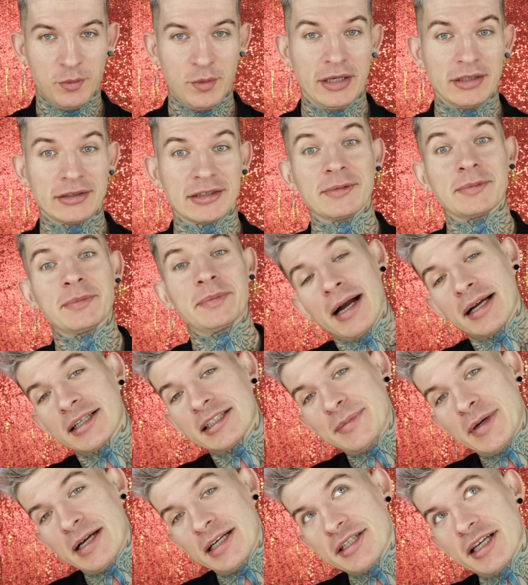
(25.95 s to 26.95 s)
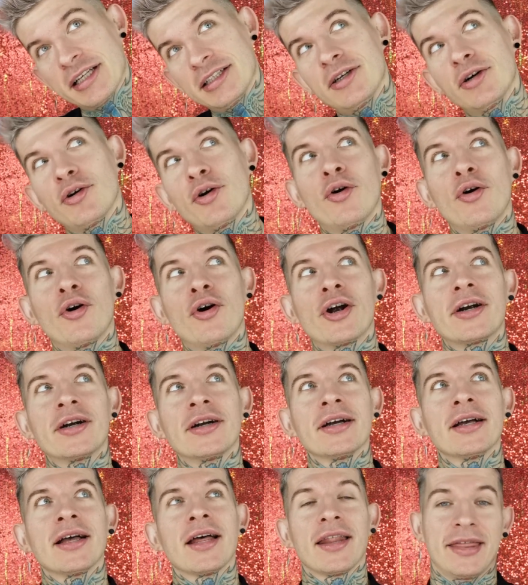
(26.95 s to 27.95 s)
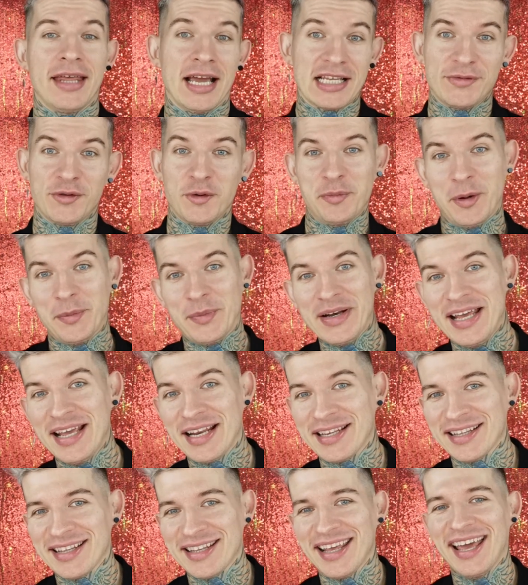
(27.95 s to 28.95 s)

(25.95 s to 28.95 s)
Welcome back to my channel, or thanks for popping in.